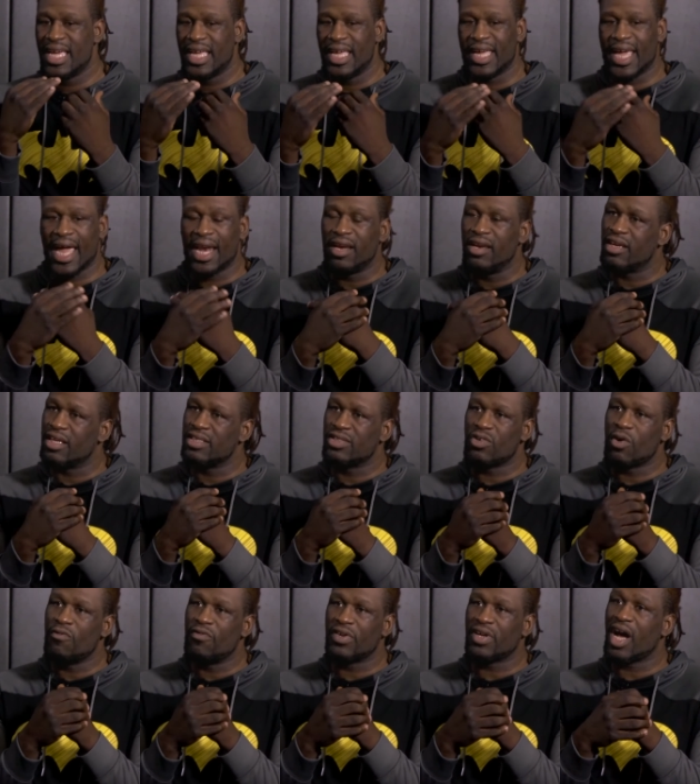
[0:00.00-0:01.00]
he got it looking
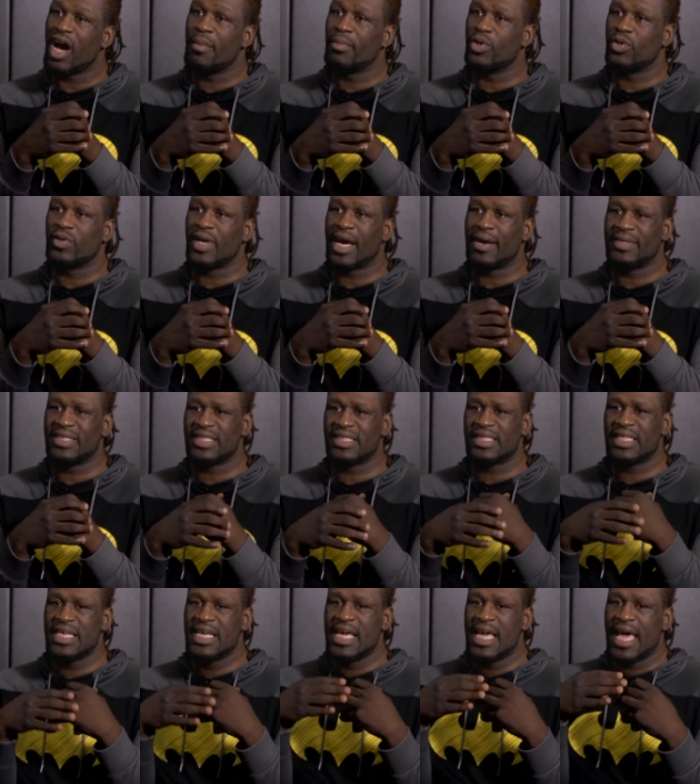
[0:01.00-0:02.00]
so phenomenal now. It's
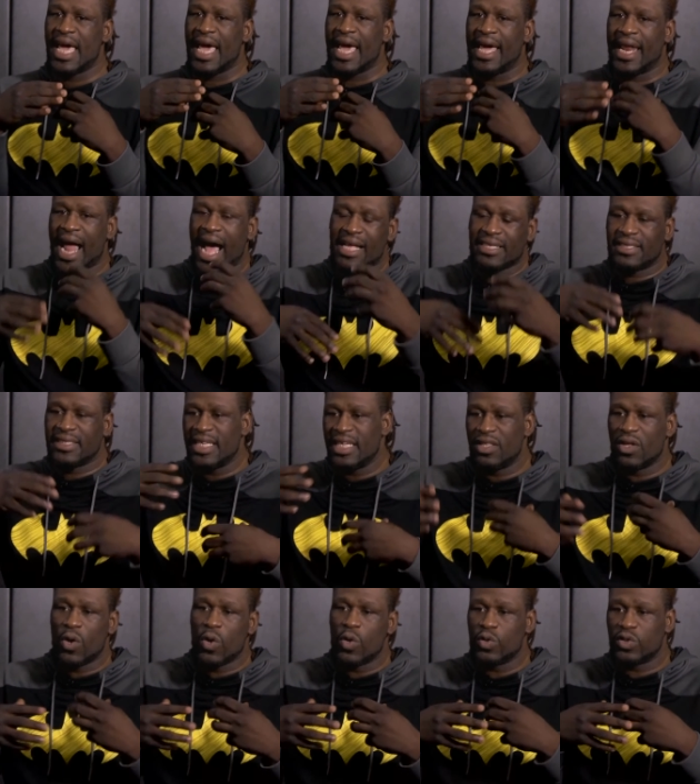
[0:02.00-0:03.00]
just, and I see
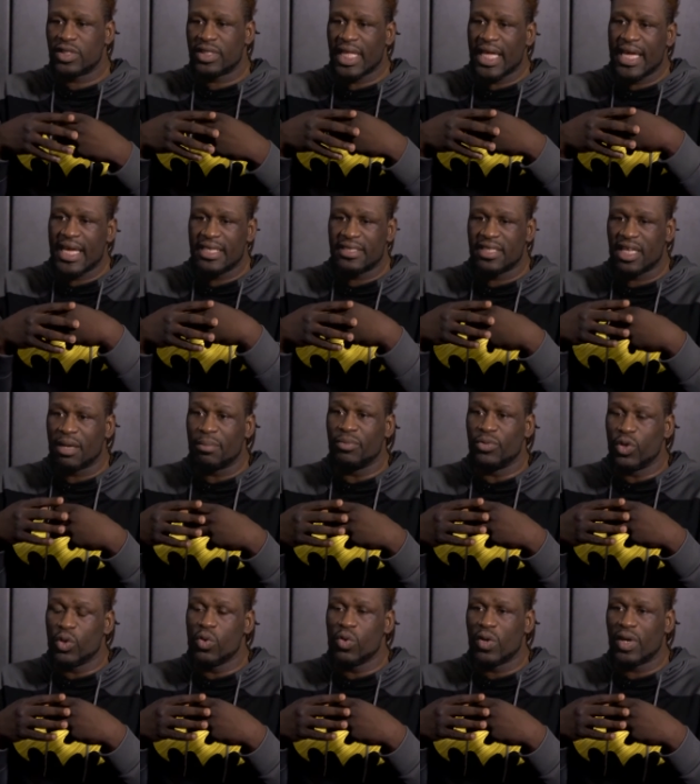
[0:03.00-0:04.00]
those things that I'm
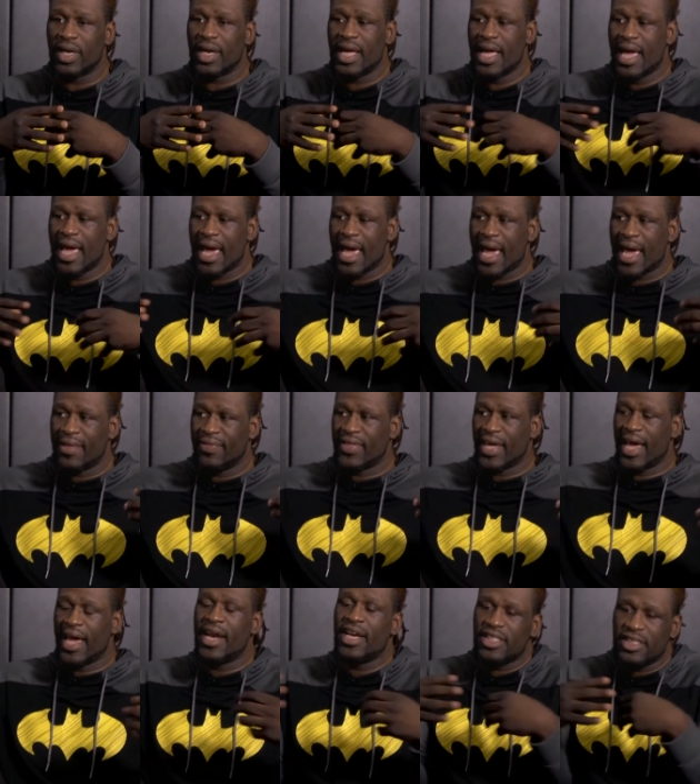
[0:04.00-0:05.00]
doing, and
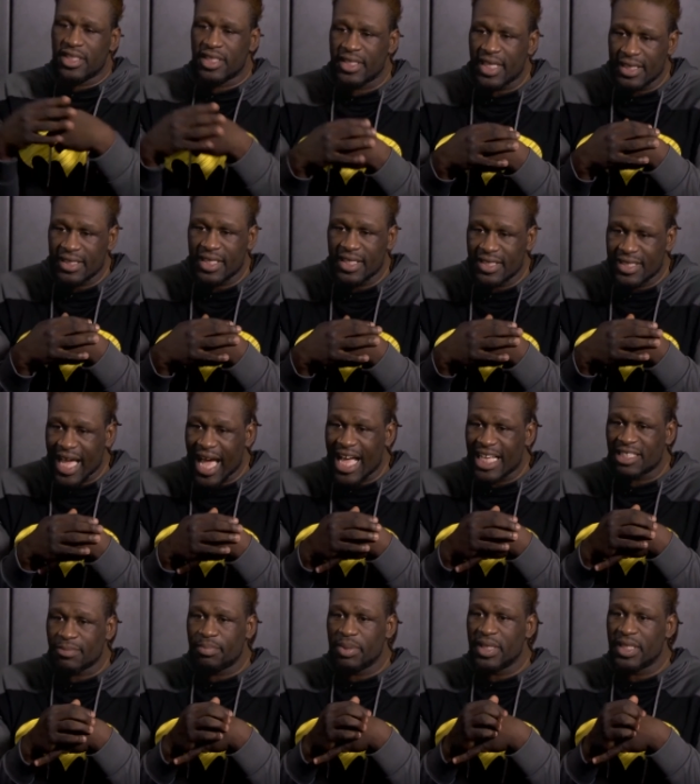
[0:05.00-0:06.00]
the energy that these
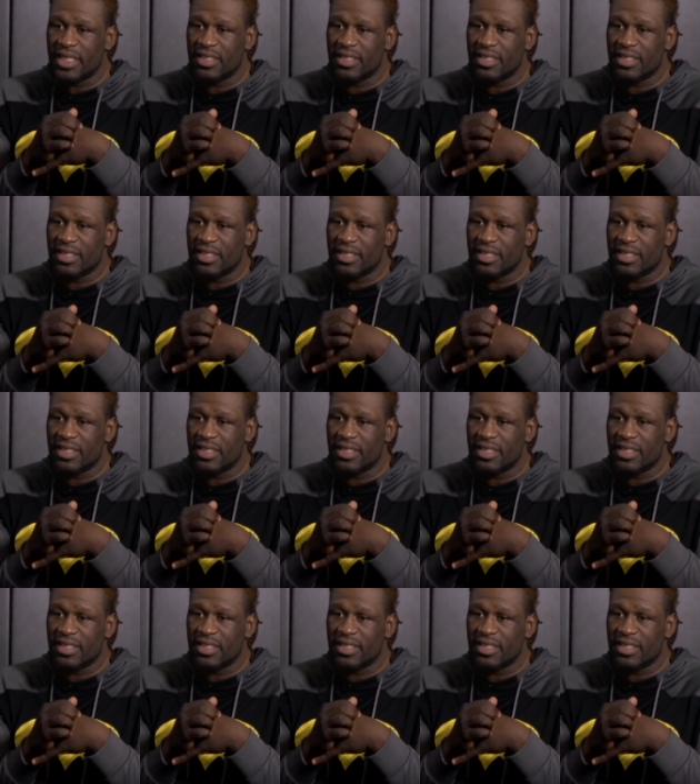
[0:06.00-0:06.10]
guys putting